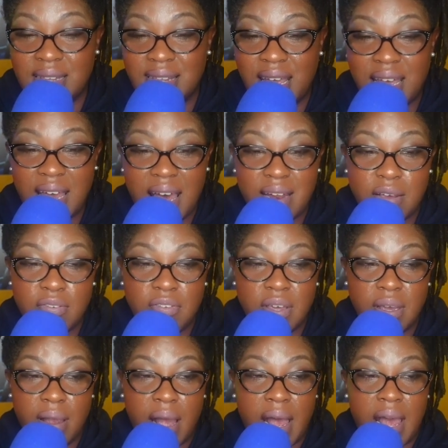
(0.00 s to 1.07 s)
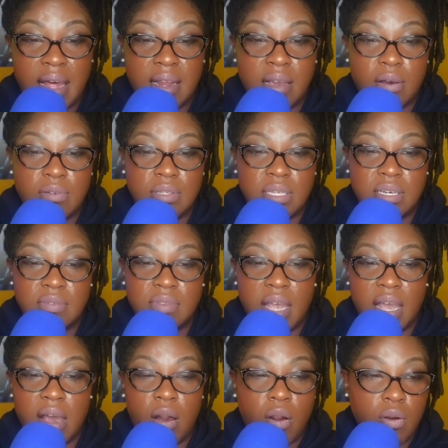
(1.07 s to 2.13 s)
they got to figure out how they're going to live
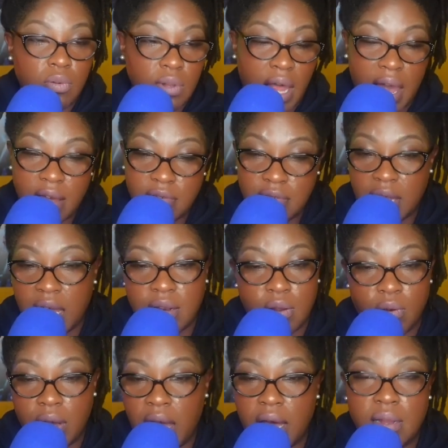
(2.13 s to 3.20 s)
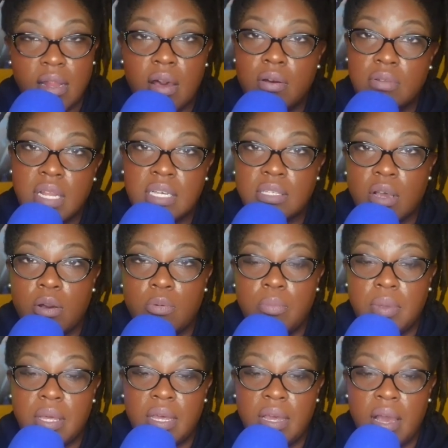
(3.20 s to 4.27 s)
their whole life, not knowing how long that's going
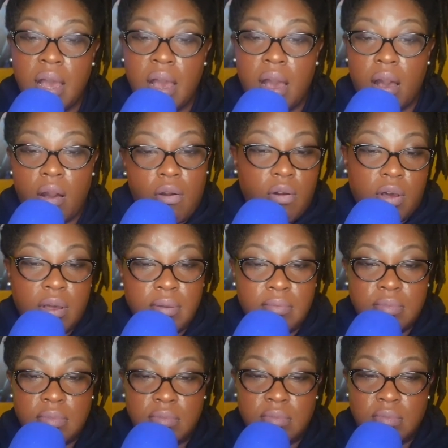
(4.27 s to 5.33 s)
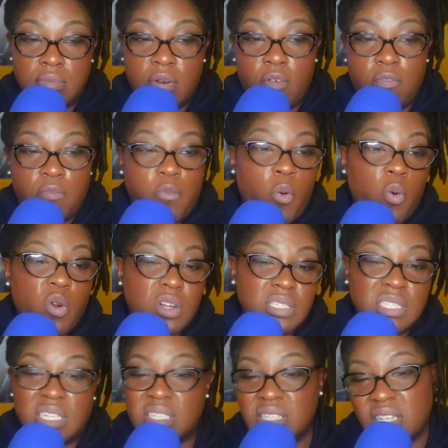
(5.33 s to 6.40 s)
to be, on four
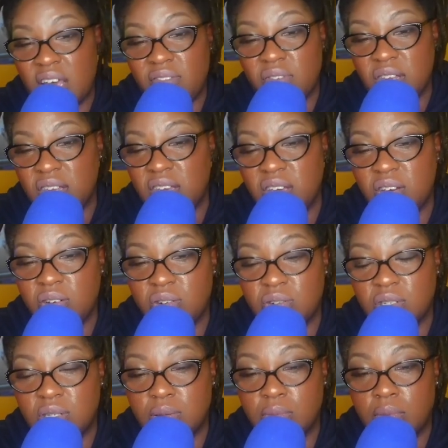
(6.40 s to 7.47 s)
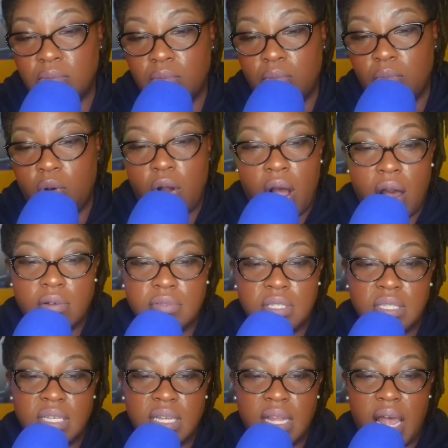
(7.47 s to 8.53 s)
to seven years more
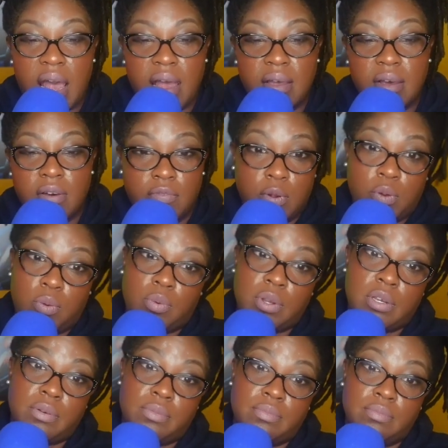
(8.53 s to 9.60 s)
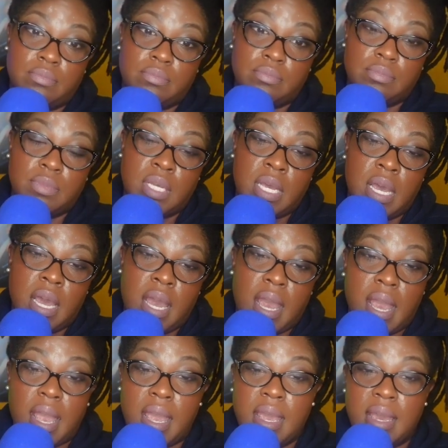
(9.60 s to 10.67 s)
often than not of a career
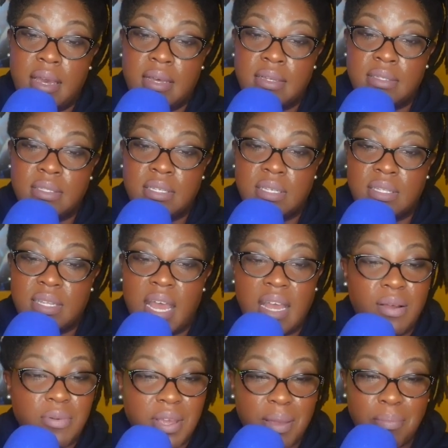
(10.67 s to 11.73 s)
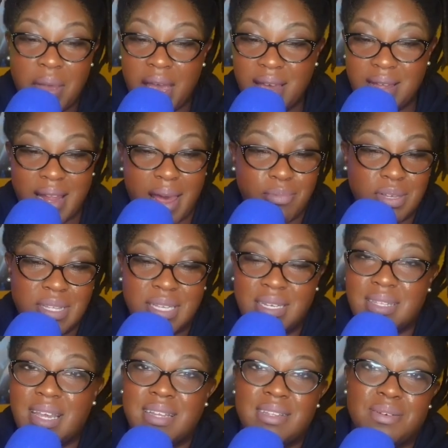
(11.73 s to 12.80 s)
and they don't get paid like we
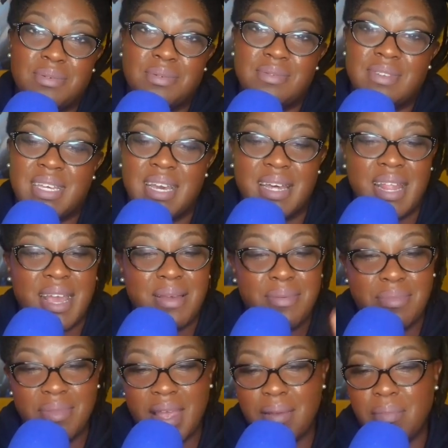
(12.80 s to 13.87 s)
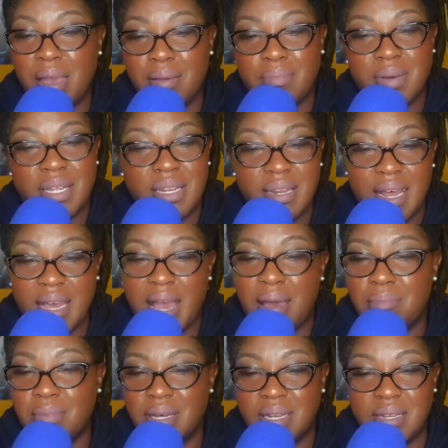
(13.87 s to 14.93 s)
think they do. Yeah, they they make money, they
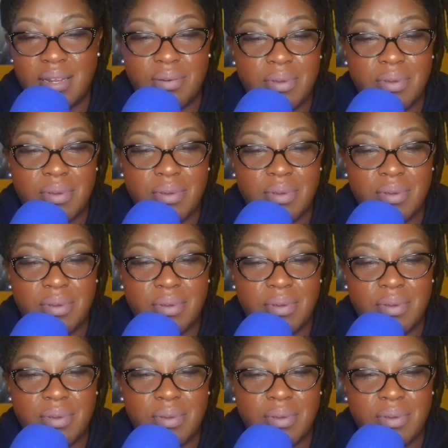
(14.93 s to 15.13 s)
got money,